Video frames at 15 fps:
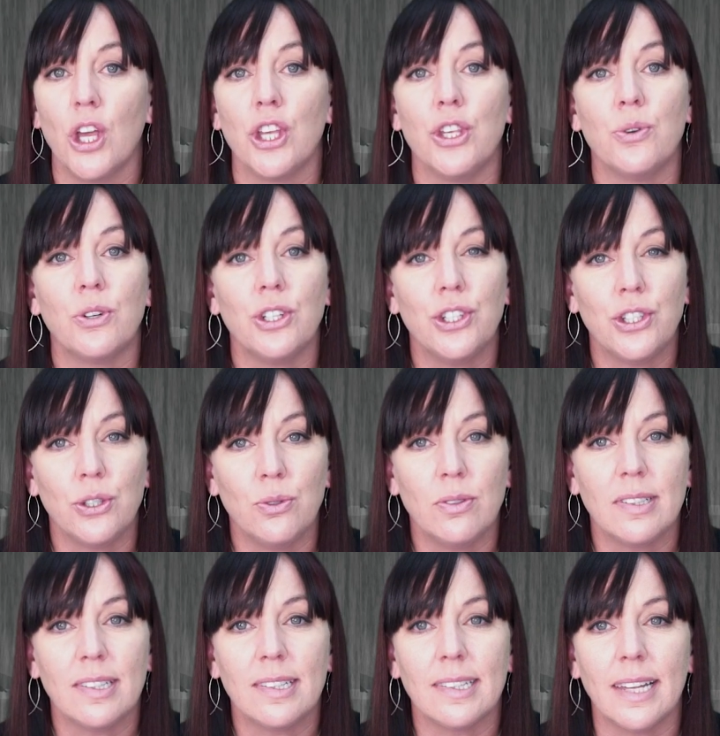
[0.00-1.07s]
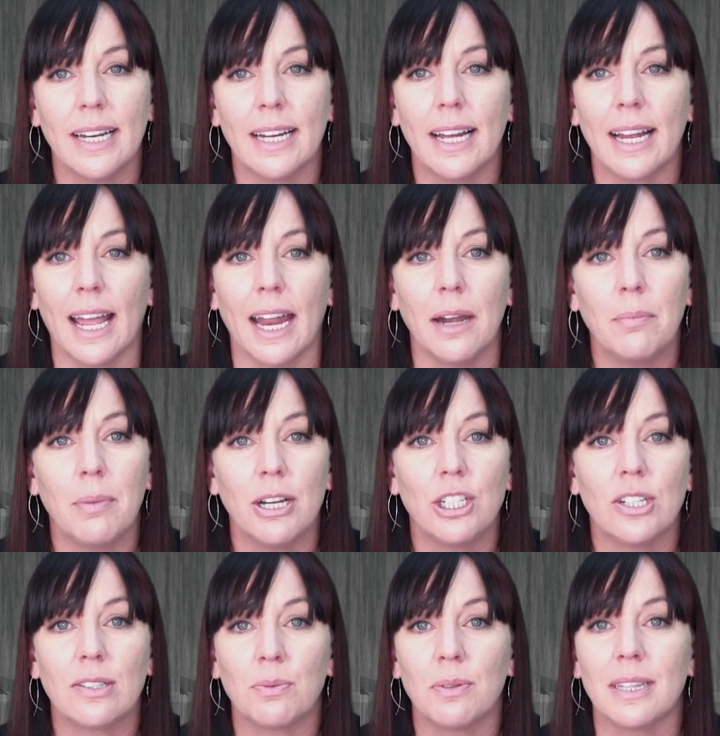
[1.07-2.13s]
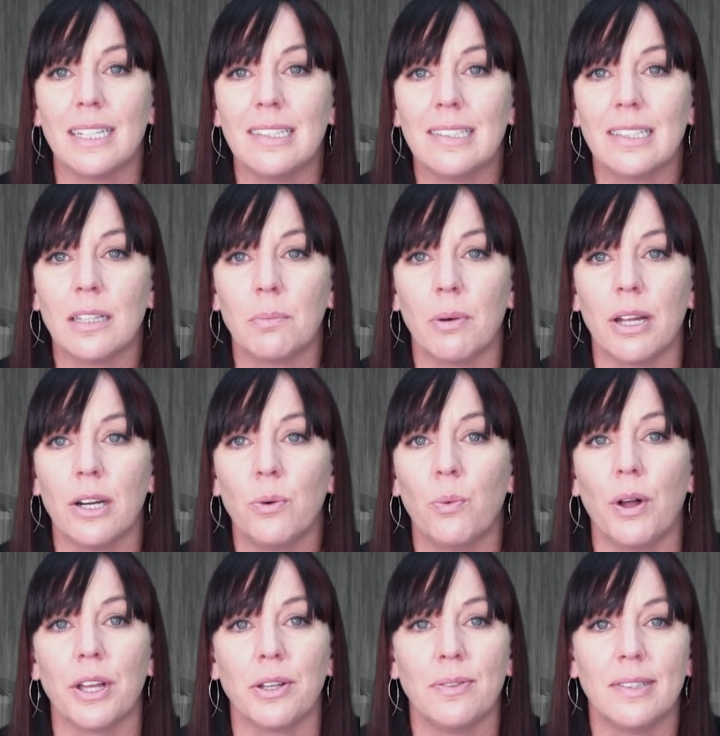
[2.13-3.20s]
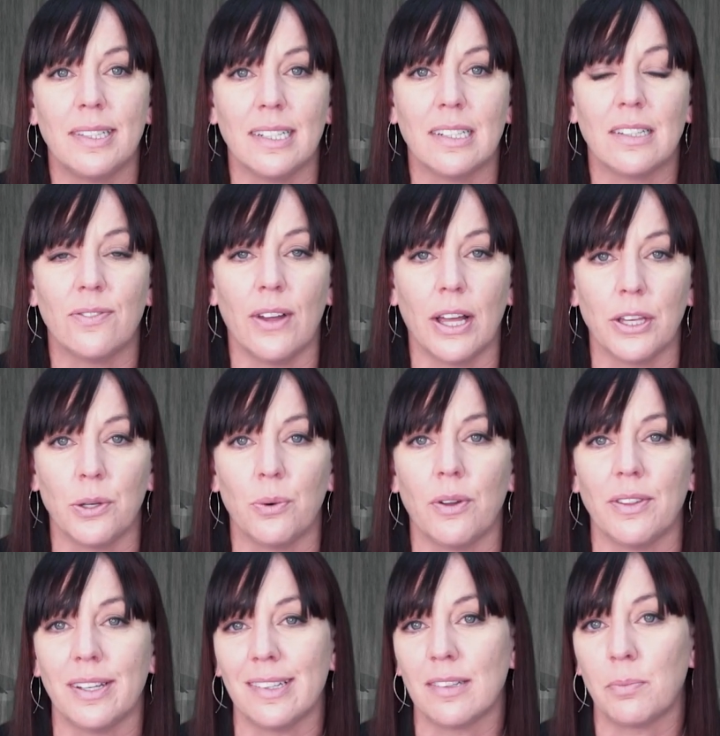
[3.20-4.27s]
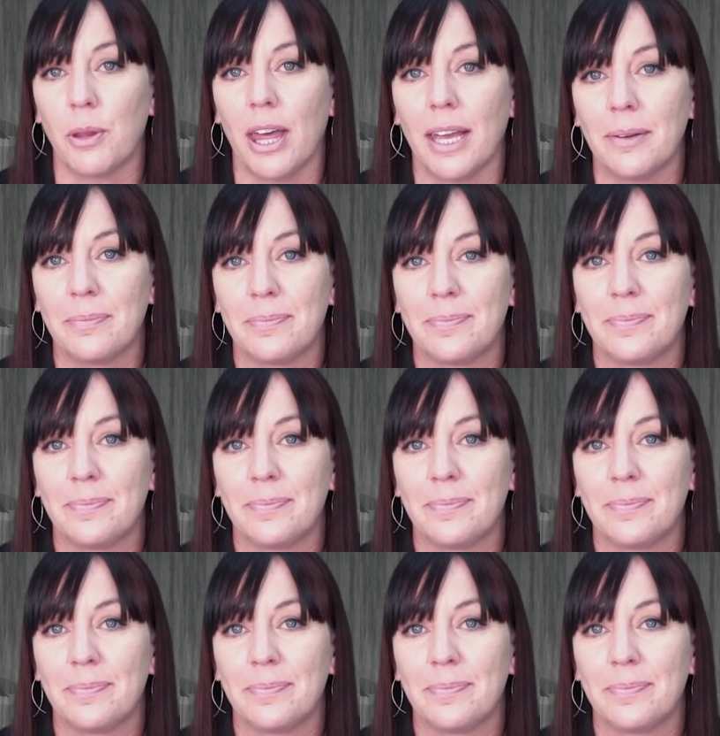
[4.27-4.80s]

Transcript: You can choose this setting again by just releasing the button while you see its value on the display.